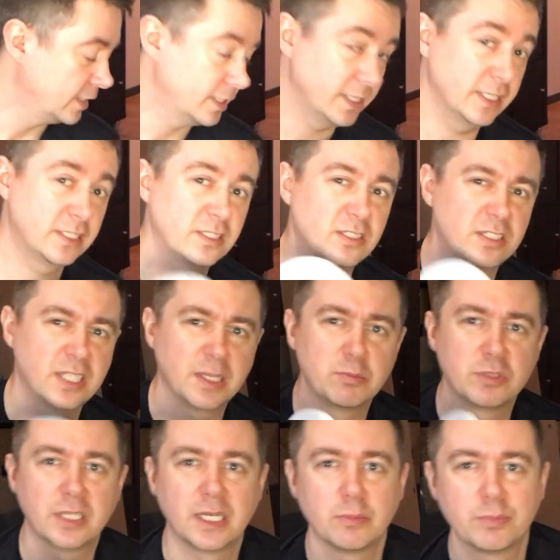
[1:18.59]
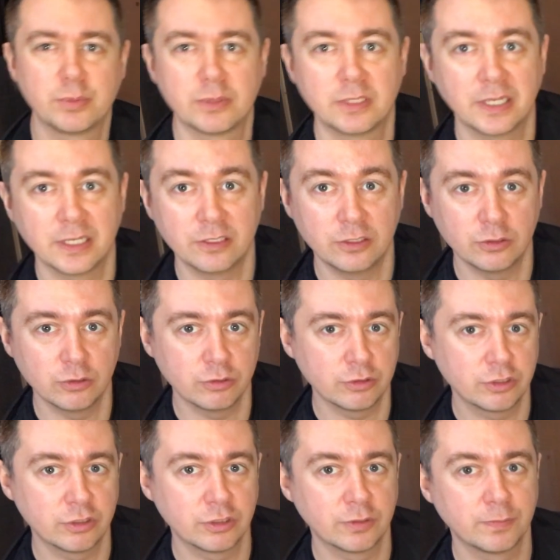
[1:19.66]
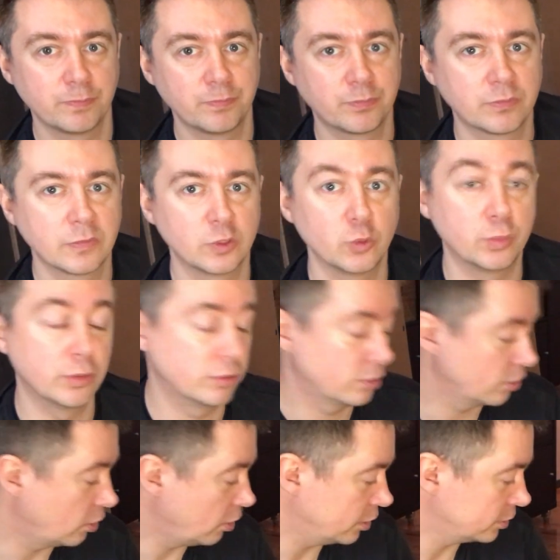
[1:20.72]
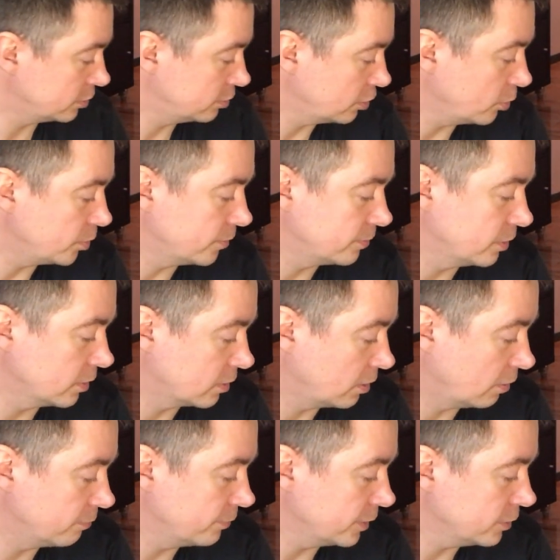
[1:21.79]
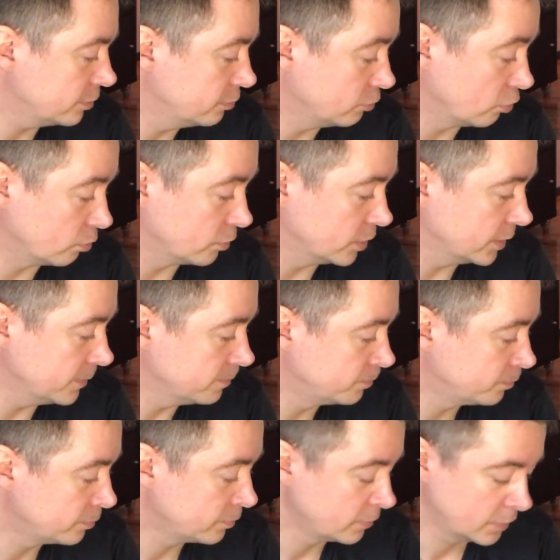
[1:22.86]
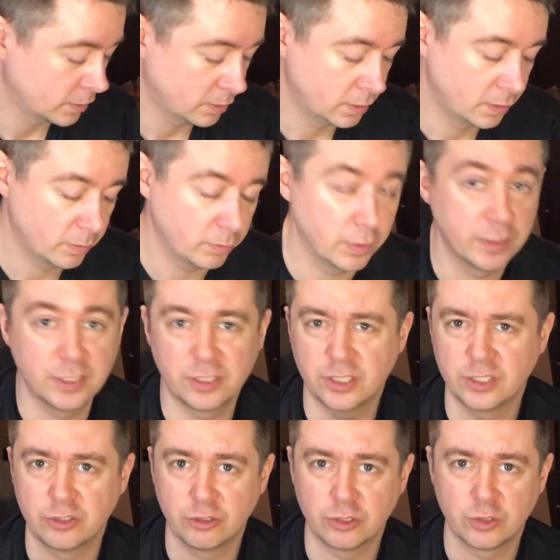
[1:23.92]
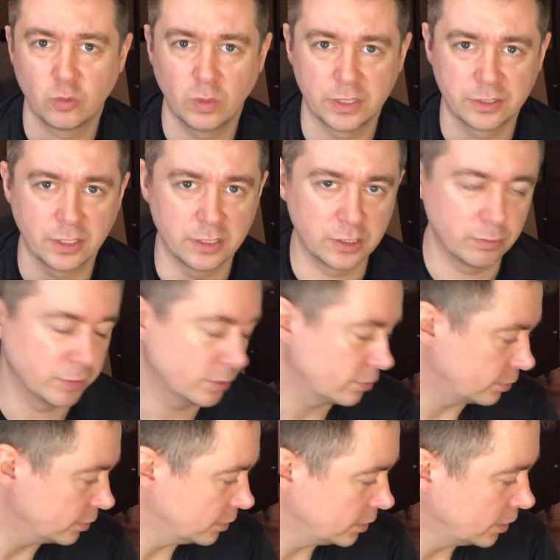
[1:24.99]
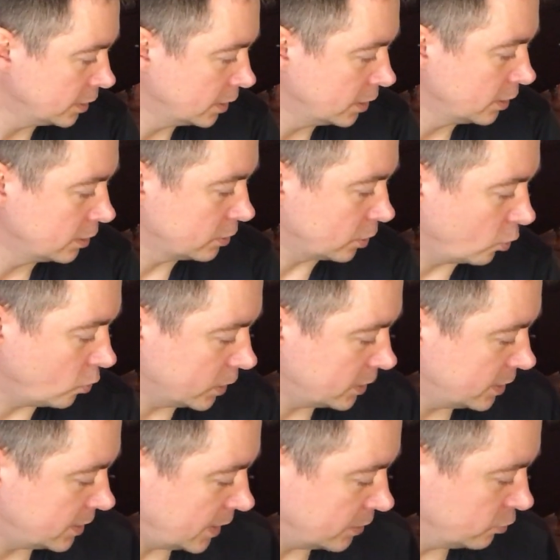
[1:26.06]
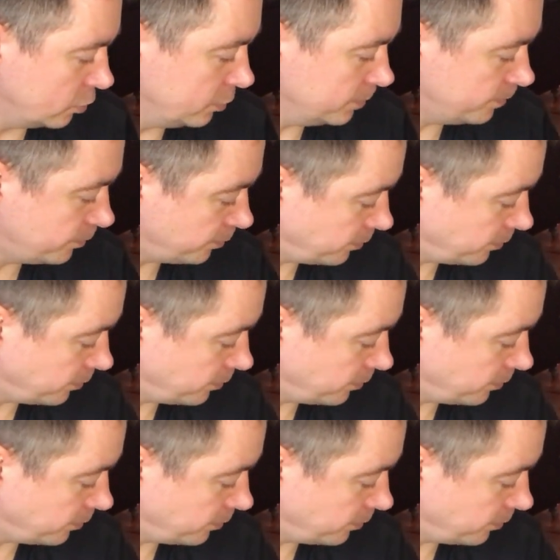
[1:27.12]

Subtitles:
It's the same tape they use to put on top of the canvas normally, but this is just 1 centimeter. So what did I do?